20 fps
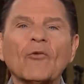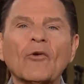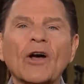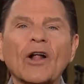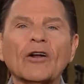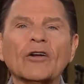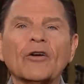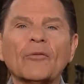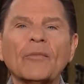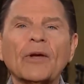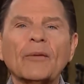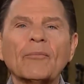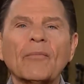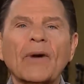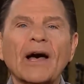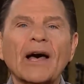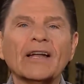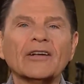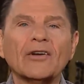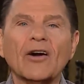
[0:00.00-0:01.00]
welcoming
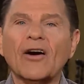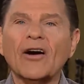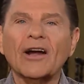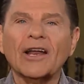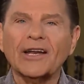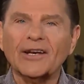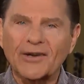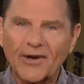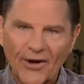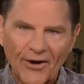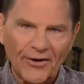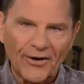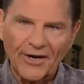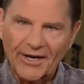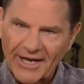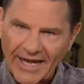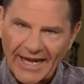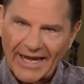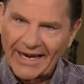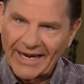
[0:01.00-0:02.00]
my darling daughter
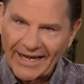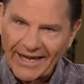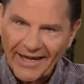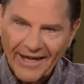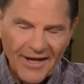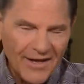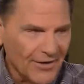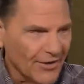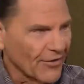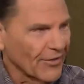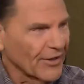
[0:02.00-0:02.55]
Kellie mm-hmm. to